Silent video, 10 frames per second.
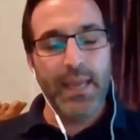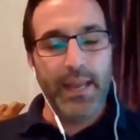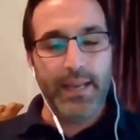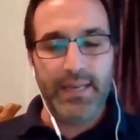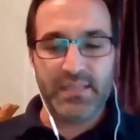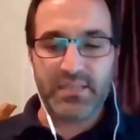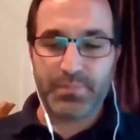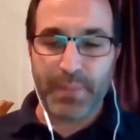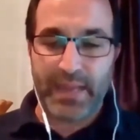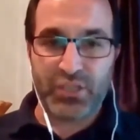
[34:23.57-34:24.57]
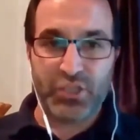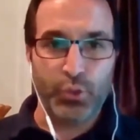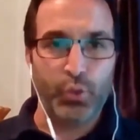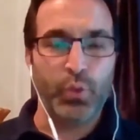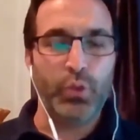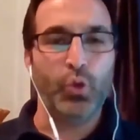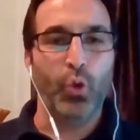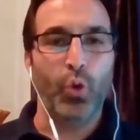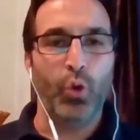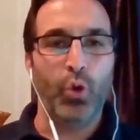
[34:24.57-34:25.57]
it leads us back to
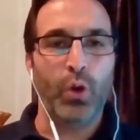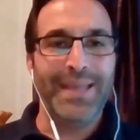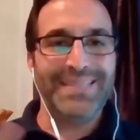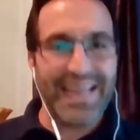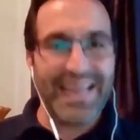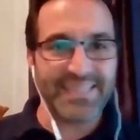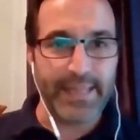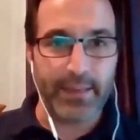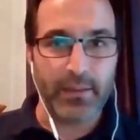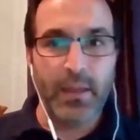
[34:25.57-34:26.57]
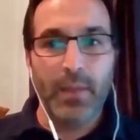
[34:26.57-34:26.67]
your testing,